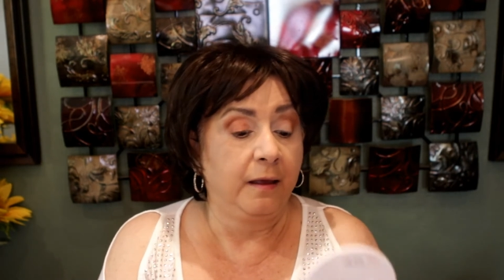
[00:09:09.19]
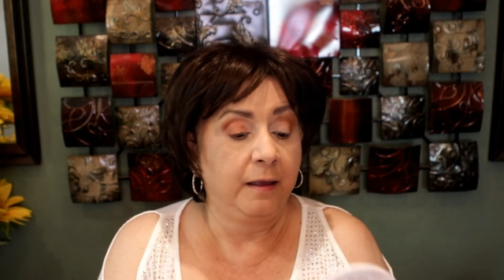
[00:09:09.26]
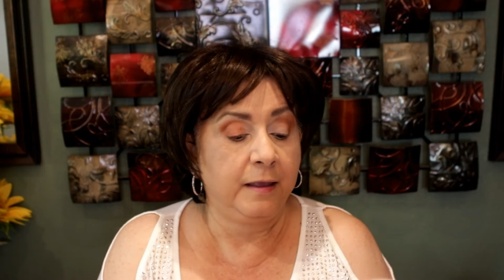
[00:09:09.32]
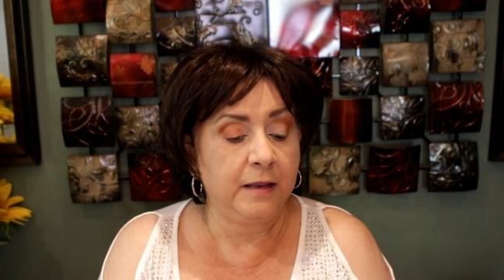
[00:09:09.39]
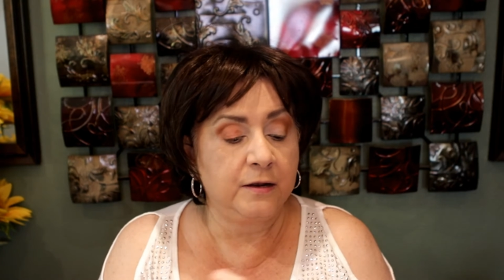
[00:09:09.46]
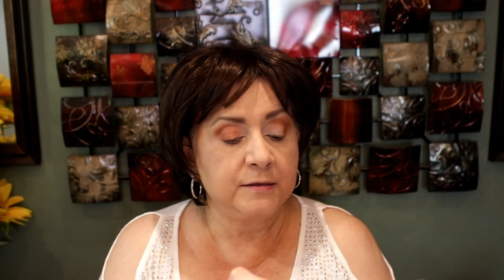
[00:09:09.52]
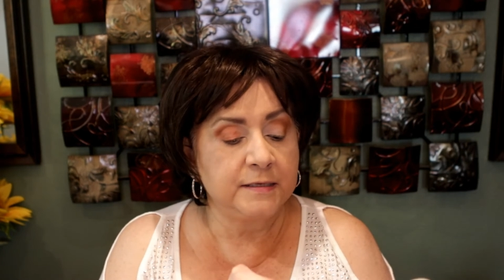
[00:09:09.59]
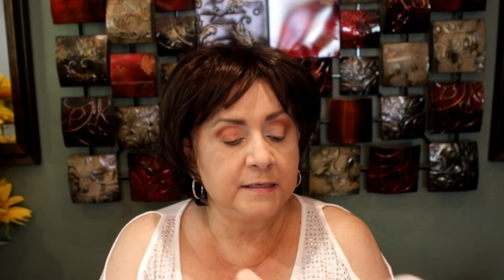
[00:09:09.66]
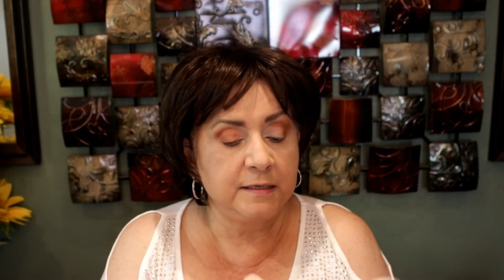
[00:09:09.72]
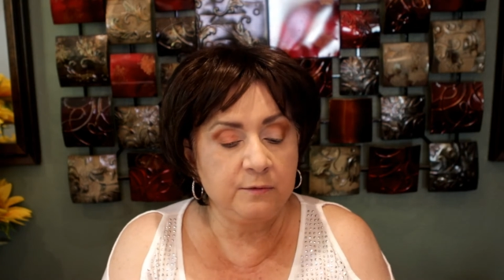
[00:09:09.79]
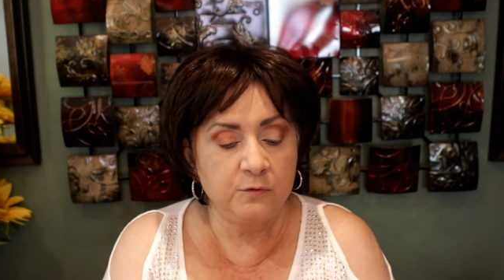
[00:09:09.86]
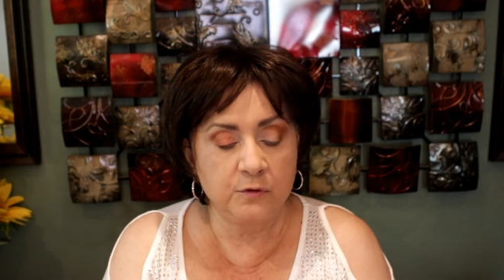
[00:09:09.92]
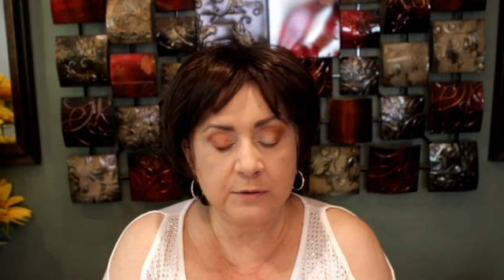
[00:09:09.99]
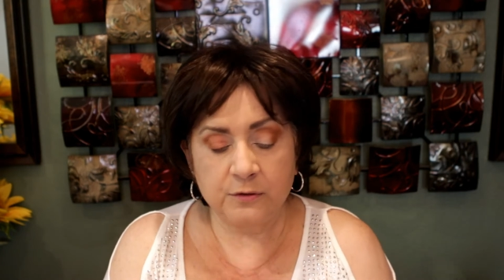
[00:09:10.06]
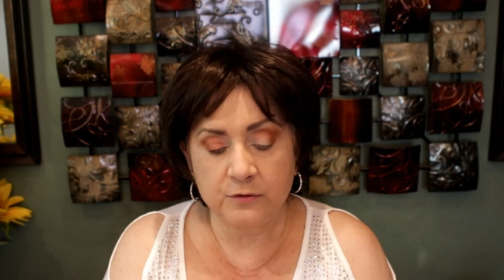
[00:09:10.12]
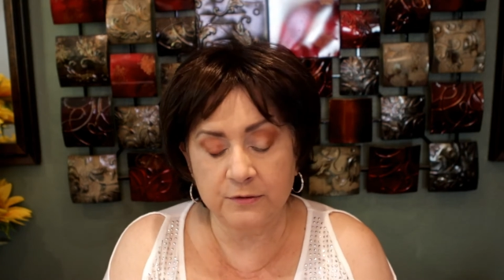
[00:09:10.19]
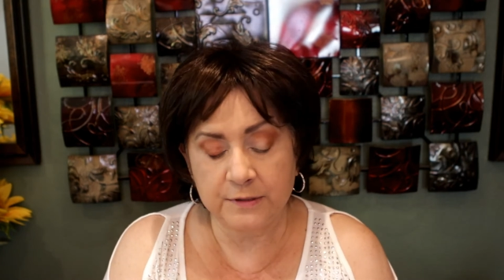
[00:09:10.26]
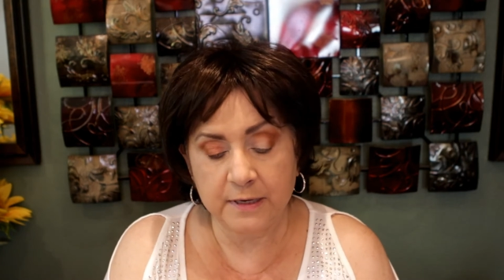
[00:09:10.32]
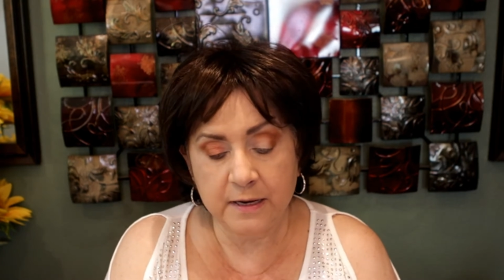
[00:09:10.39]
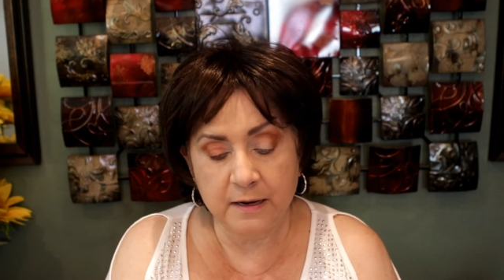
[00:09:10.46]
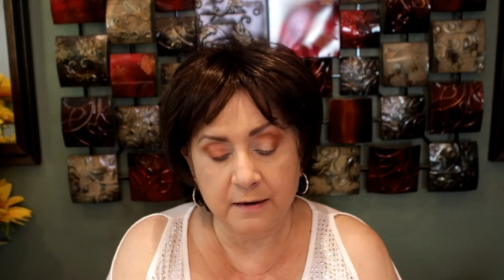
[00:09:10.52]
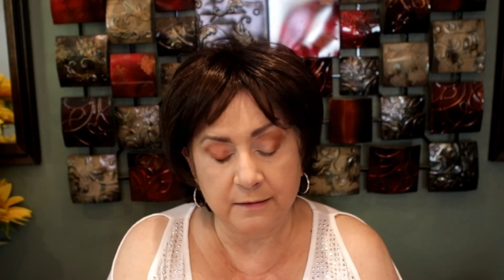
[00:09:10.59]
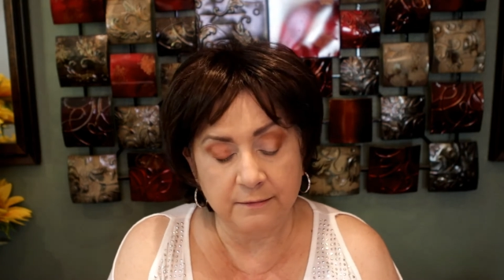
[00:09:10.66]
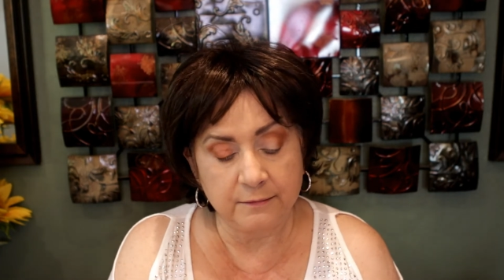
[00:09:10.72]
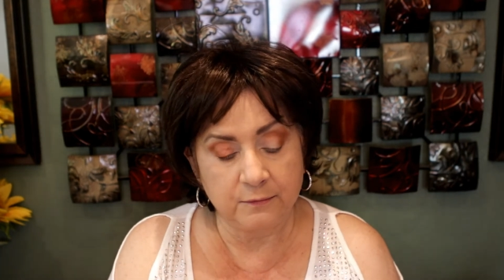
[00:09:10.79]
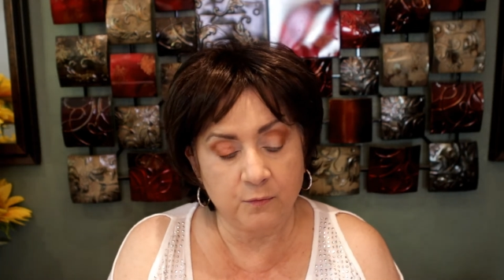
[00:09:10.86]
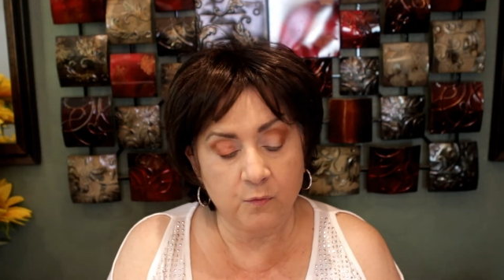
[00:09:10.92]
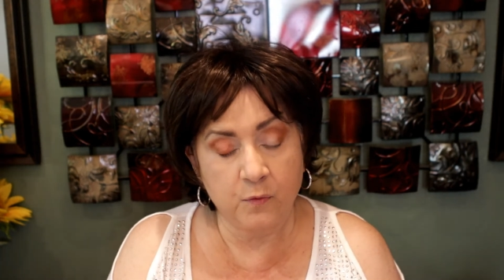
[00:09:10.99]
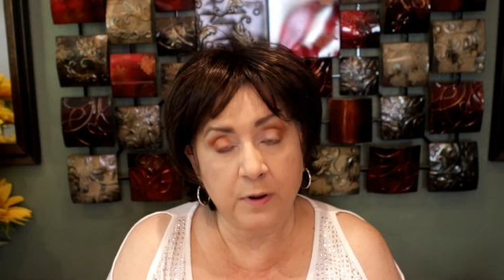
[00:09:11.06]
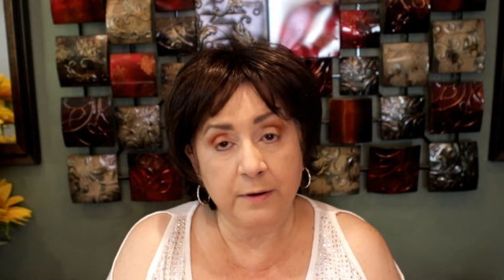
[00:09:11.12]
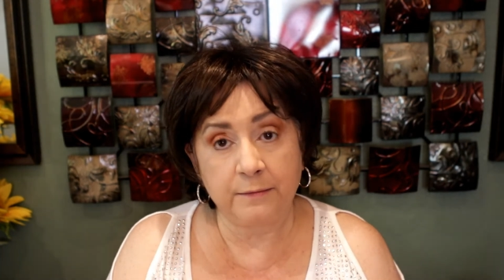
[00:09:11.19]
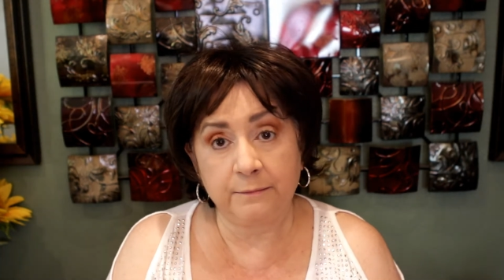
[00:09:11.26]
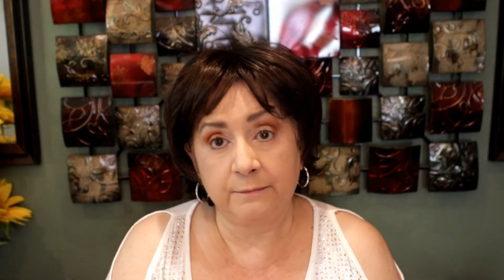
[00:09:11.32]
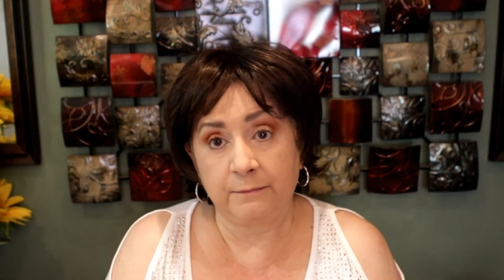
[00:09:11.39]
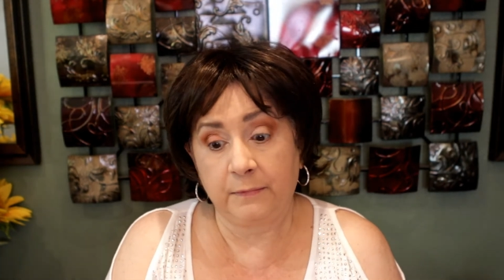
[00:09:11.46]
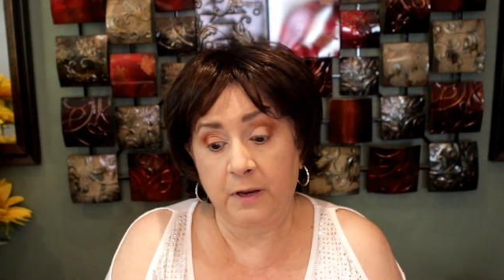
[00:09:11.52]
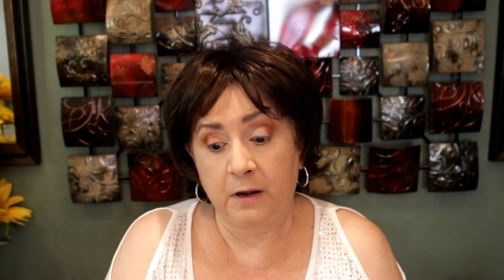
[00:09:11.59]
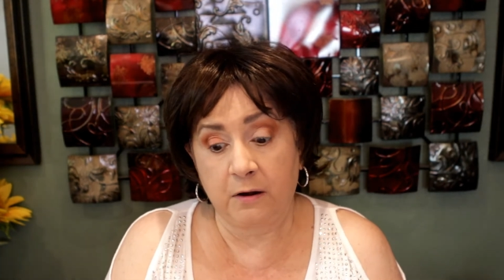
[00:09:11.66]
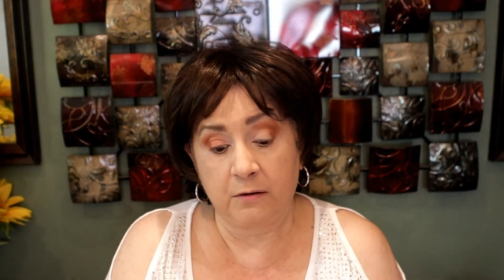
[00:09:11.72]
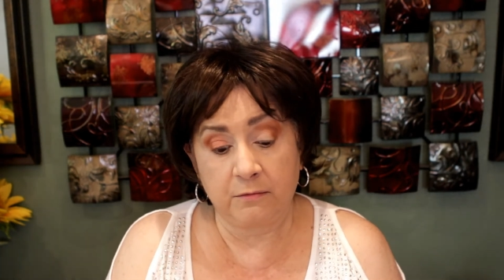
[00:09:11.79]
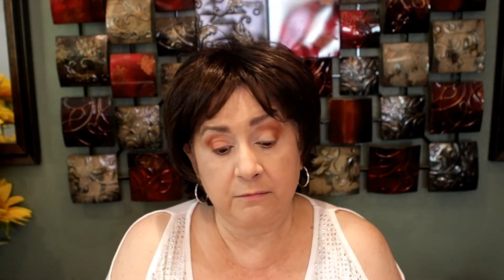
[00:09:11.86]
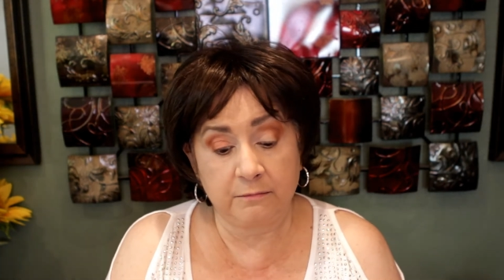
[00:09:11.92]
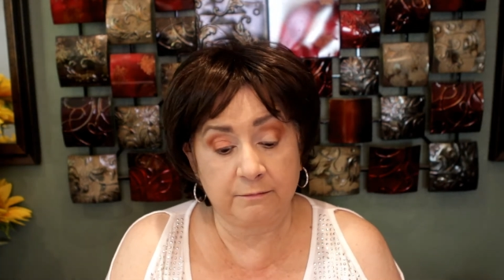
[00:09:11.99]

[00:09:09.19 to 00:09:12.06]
He doesn't seem to understand what, you know.